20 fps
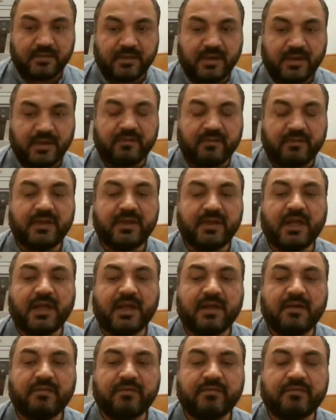and we
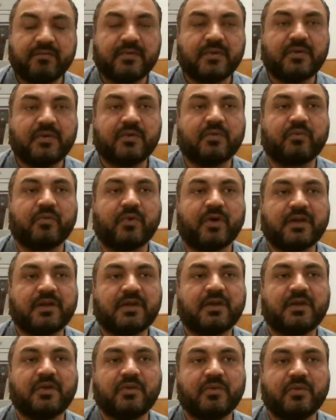have, we want
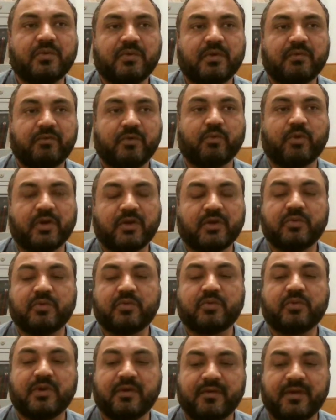you
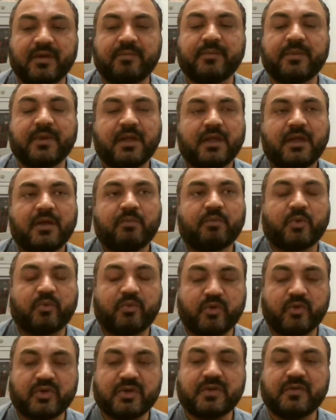to develop
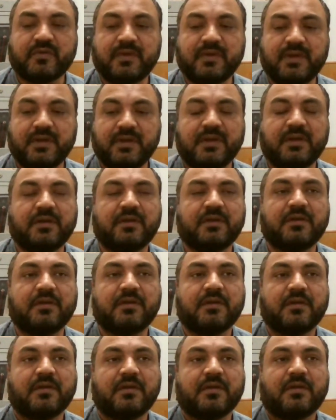proficiency in
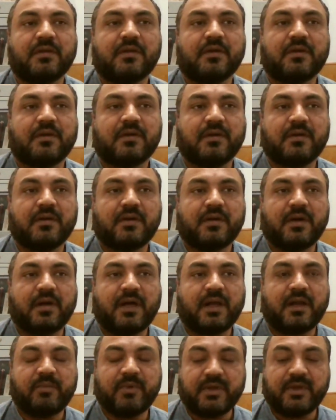
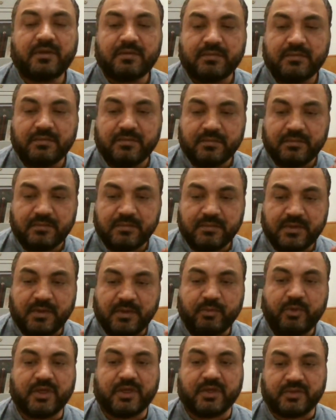Arabic
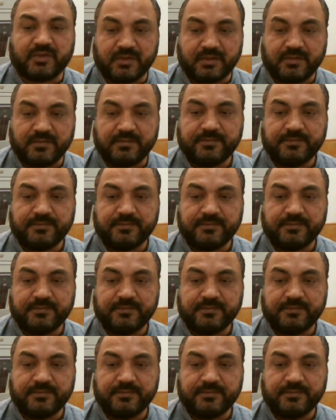communication.